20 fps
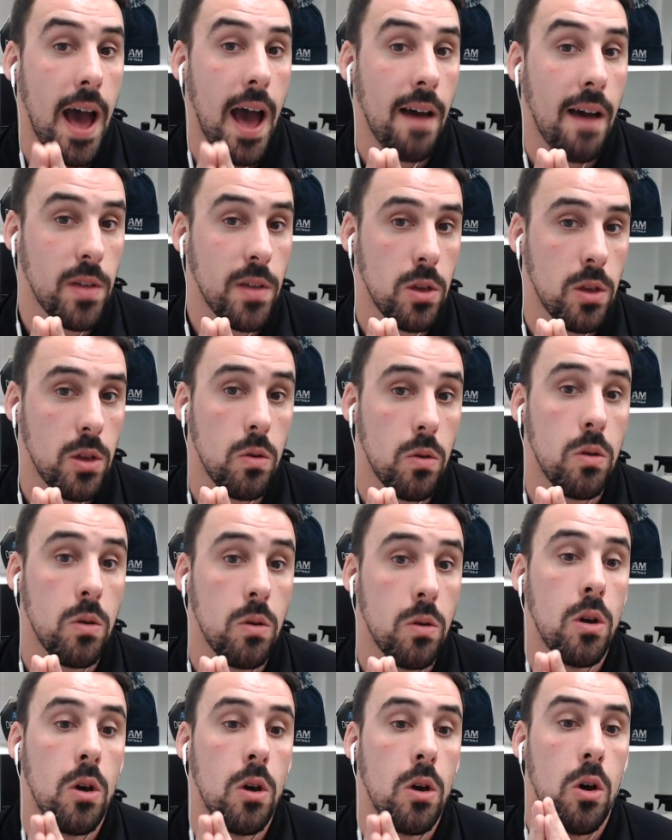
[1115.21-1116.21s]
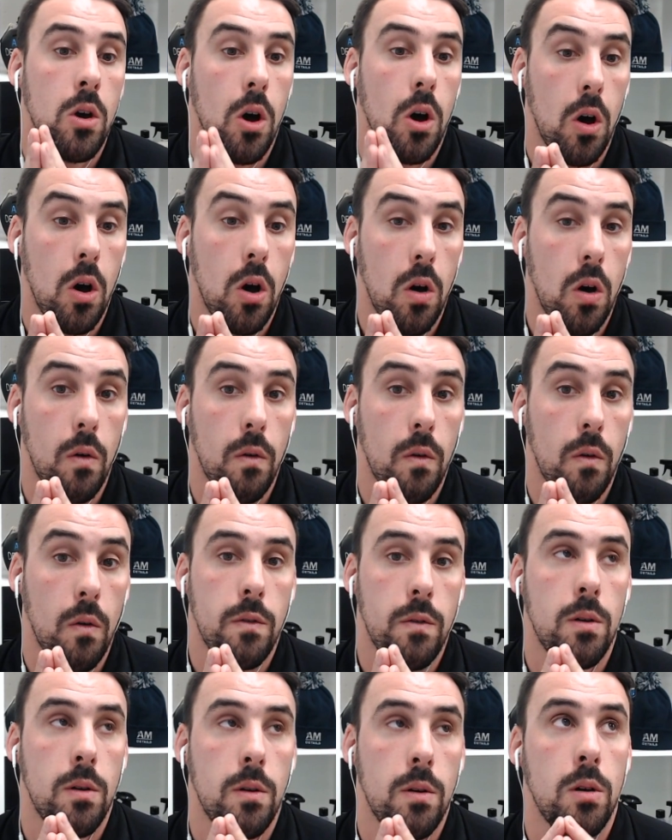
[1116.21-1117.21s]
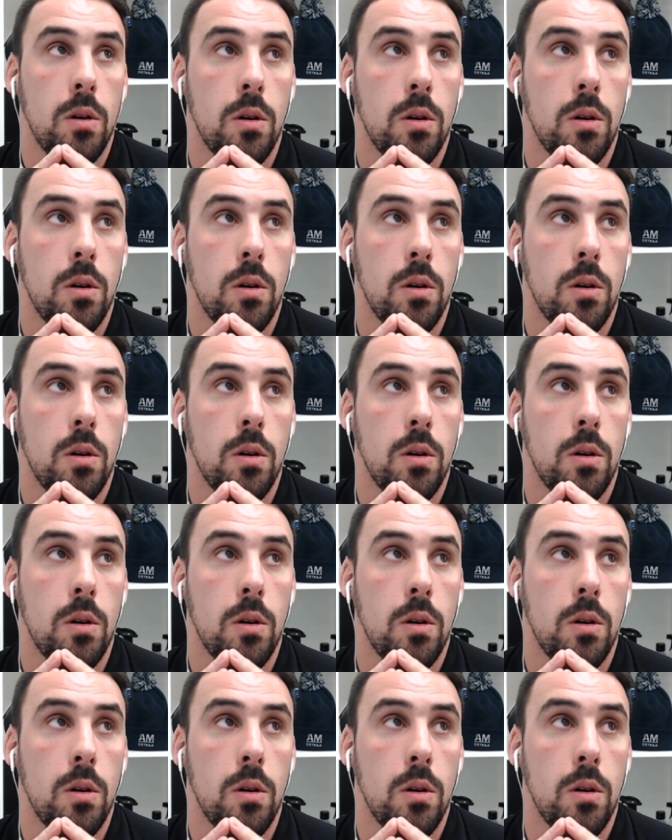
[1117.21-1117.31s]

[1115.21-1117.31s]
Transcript: avenue of